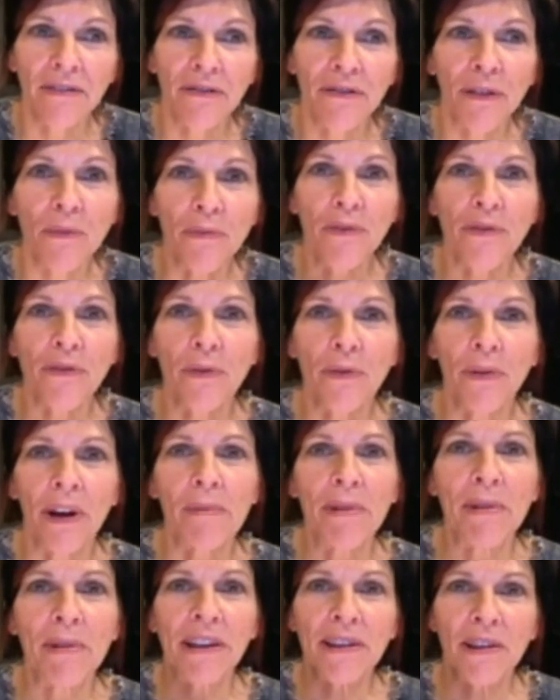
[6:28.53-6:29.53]

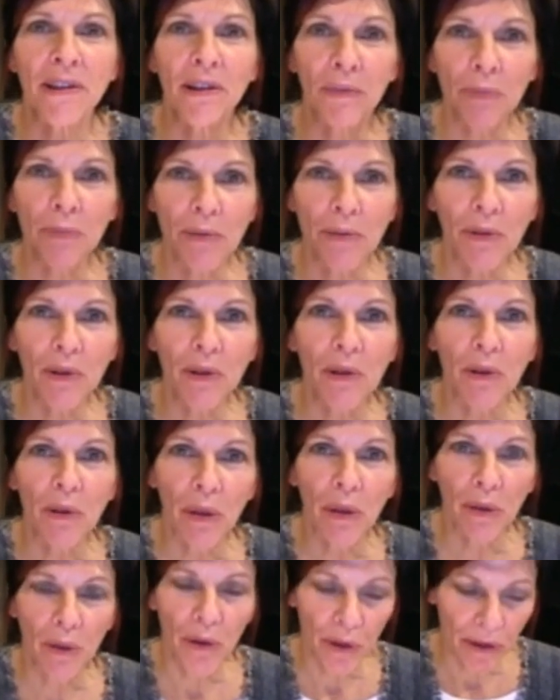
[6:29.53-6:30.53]
there are people who
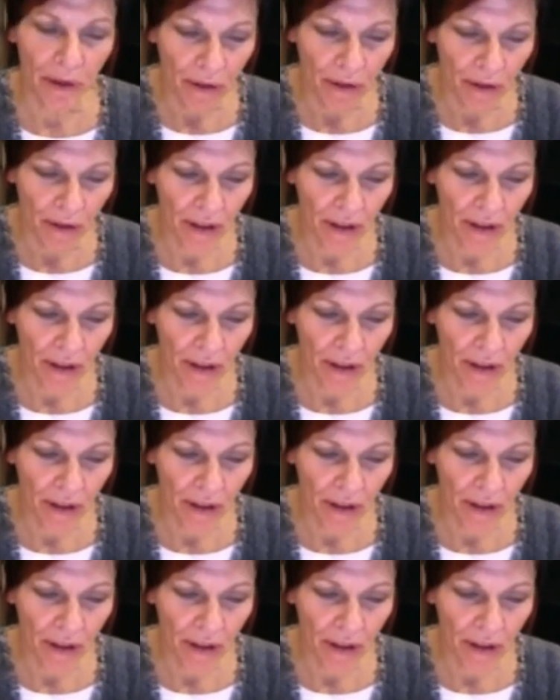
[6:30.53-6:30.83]
sort of